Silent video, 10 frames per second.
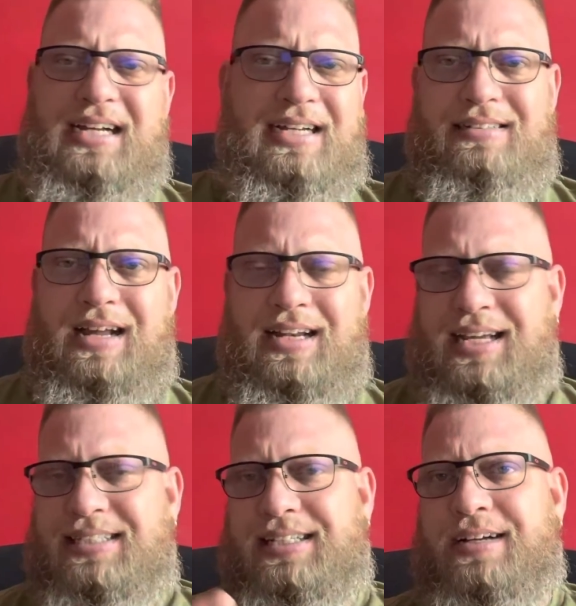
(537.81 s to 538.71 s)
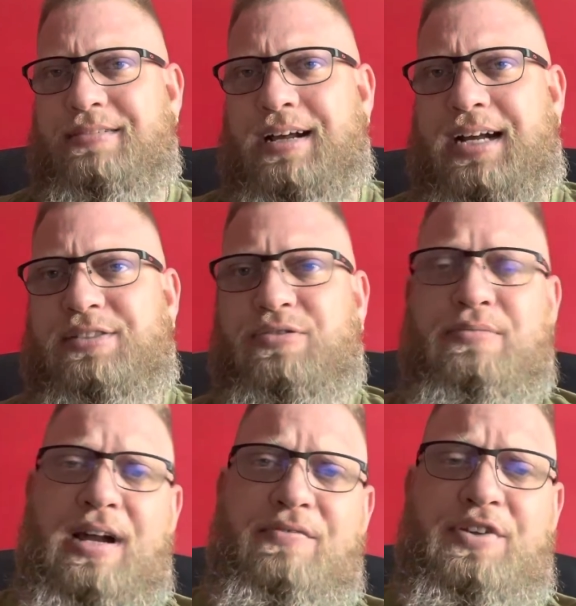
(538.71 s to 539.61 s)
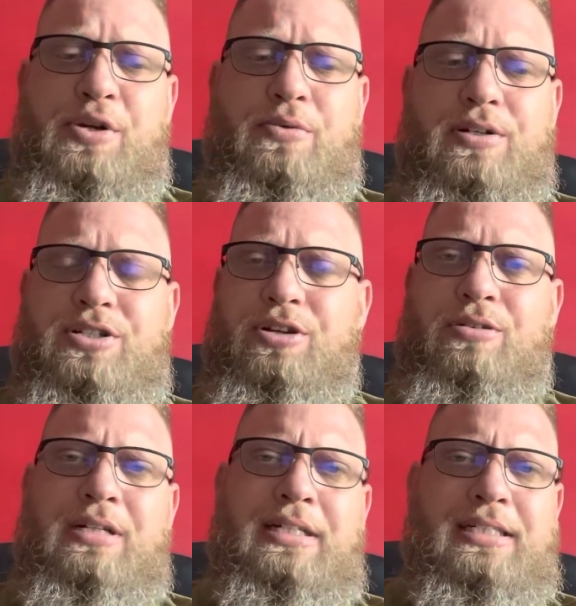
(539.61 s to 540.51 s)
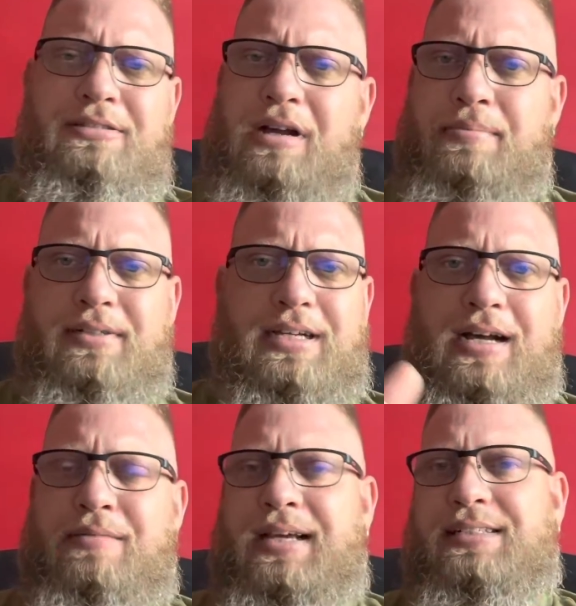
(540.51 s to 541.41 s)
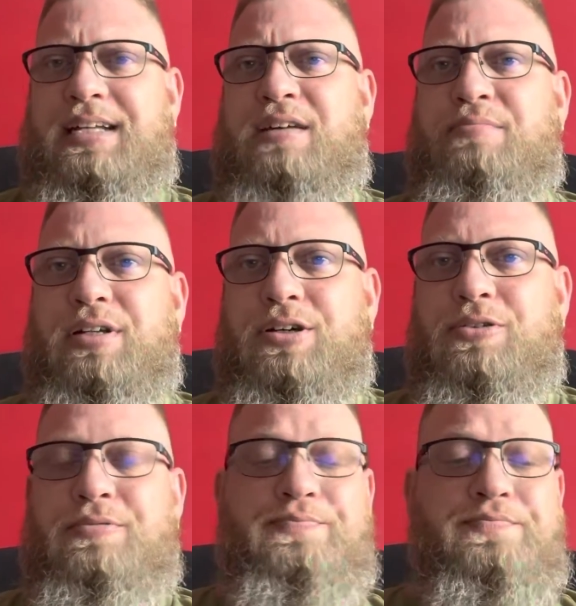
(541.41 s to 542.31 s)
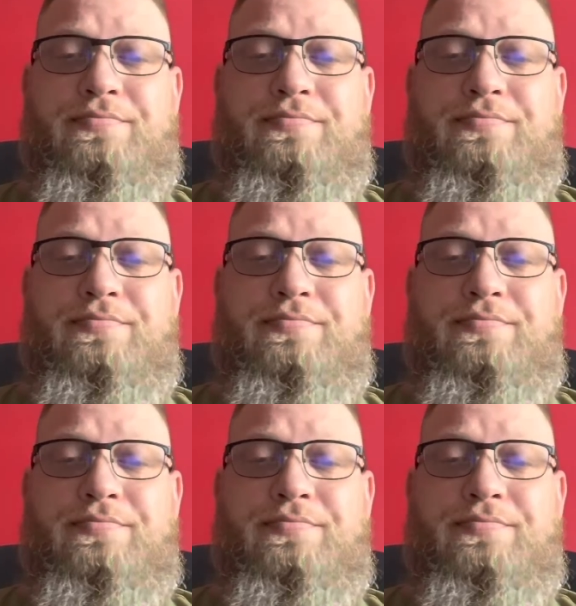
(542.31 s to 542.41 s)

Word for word: I, I like to interact with my viewers, so drop a comment down below.